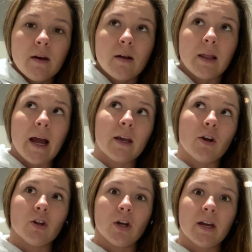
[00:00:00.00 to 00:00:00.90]
Like
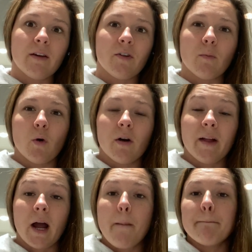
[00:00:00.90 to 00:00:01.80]
you're looking for more
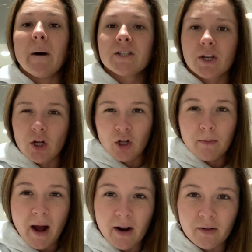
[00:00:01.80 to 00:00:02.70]
like a muscular
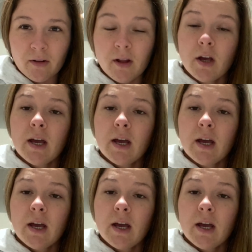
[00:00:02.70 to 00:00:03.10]
model,